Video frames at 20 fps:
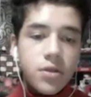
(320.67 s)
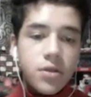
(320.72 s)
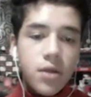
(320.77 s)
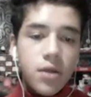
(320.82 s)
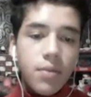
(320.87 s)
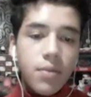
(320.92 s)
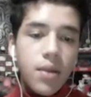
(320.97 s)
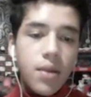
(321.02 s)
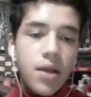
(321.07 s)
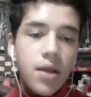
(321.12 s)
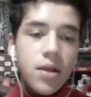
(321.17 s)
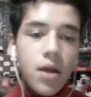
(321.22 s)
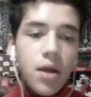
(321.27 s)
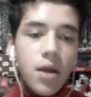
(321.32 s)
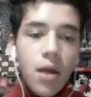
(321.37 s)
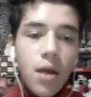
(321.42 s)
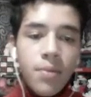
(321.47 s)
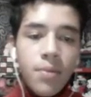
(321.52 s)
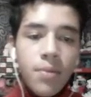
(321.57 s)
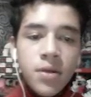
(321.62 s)
some little
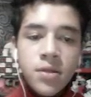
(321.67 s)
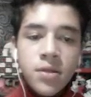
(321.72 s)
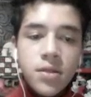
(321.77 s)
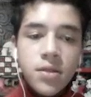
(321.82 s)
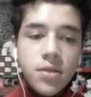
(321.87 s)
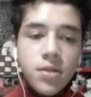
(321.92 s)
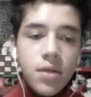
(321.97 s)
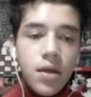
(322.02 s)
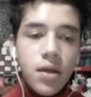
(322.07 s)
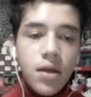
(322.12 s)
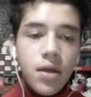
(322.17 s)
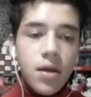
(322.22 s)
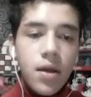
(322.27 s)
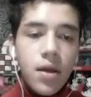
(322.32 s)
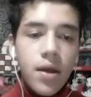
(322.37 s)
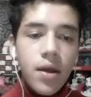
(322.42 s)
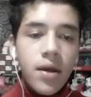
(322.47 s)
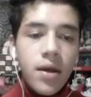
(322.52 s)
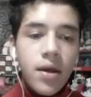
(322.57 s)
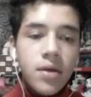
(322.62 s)
components
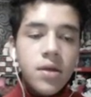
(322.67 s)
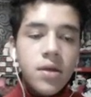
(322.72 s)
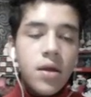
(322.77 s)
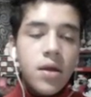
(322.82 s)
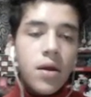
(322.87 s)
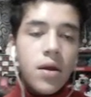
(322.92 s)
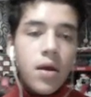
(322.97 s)
and